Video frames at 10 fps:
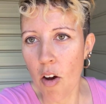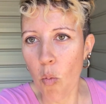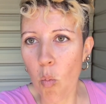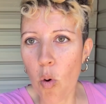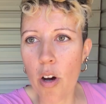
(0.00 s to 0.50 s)

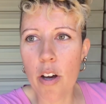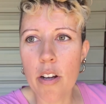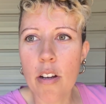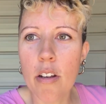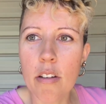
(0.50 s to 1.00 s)
What
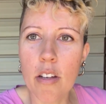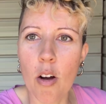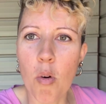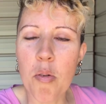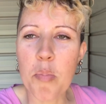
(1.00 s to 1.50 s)

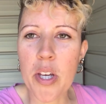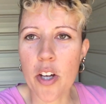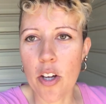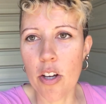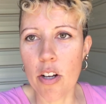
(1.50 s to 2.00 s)
would be a
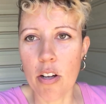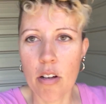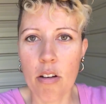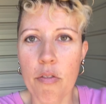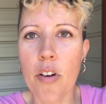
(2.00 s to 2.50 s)
good
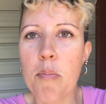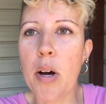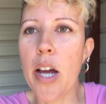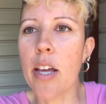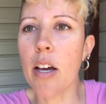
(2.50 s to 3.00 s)
fun
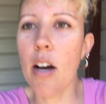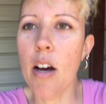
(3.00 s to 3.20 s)
bike?